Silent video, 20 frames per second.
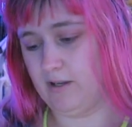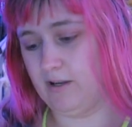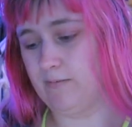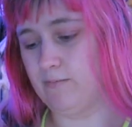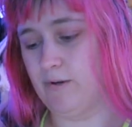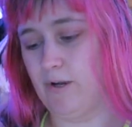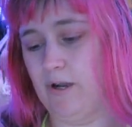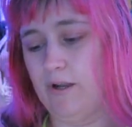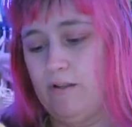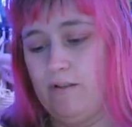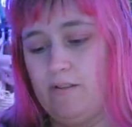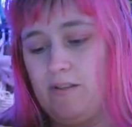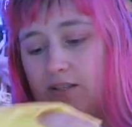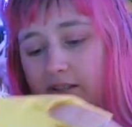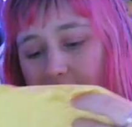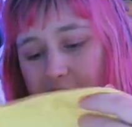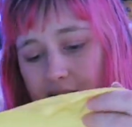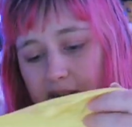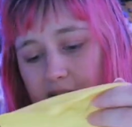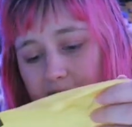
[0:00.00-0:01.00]
I'm wrong.
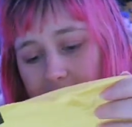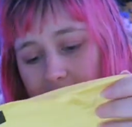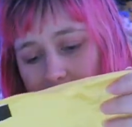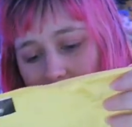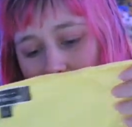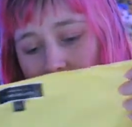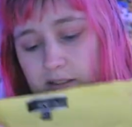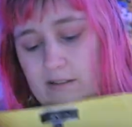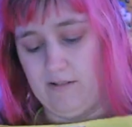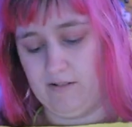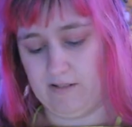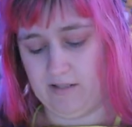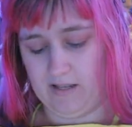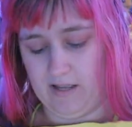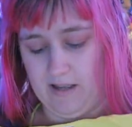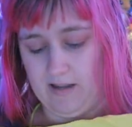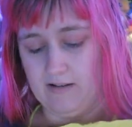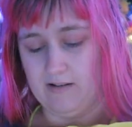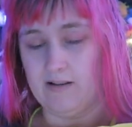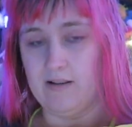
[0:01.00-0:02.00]
This is another
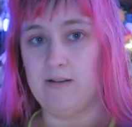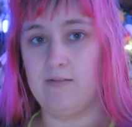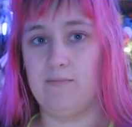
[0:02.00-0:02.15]
set,